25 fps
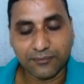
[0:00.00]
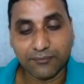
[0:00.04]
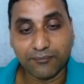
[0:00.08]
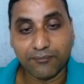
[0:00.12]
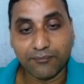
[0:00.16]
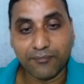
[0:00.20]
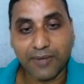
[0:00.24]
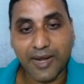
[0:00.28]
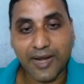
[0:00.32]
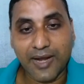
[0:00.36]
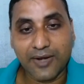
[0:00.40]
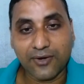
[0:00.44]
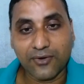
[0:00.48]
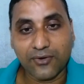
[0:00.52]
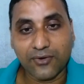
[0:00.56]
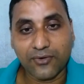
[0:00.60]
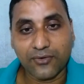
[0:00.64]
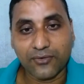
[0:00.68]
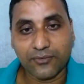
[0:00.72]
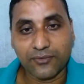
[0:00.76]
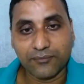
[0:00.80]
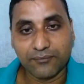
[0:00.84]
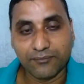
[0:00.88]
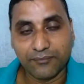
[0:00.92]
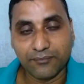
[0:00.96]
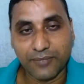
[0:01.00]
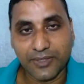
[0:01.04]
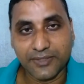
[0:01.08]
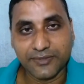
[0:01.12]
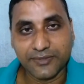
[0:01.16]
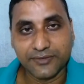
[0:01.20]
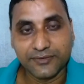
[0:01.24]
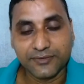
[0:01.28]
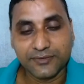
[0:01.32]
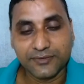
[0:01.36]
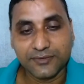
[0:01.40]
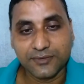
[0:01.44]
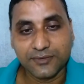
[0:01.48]
mannered
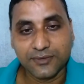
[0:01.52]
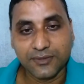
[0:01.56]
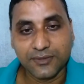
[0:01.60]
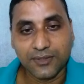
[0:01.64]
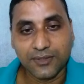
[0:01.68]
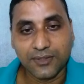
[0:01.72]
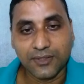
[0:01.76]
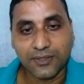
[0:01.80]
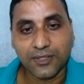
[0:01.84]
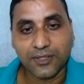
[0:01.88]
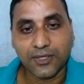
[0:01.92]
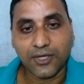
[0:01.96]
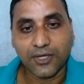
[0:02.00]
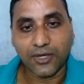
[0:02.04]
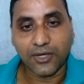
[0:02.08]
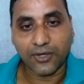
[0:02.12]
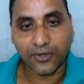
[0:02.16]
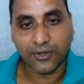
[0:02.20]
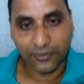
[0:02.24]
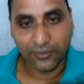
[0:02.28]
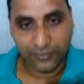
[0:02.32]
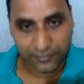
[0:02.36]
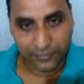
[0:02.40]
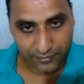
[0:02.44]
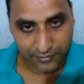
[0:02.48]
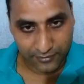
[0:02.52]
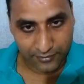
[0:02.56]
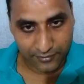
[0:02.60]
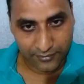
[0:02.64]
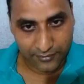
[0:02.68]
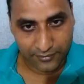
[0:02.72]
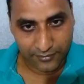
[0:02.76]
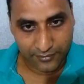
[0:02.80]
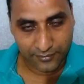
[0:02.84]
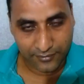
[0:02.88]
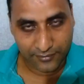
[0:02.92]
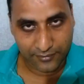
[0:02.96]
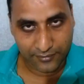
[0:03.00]
means good
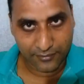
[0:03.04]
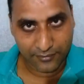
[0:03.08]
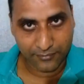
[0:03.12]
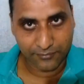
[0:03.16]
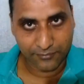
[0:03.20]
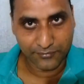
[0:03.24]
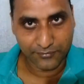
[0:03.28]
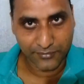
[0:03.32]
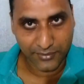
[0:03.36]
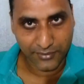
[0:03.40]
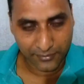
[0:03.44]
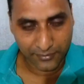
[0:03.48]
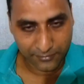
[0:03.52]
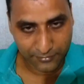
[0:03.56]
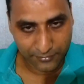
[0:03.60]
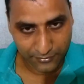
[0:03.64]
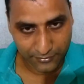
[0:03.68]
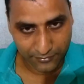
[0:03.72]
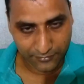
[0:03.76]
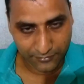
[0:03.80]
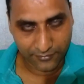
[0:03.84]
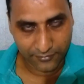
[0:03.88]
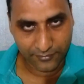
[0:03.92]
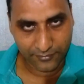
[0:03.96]
behavior.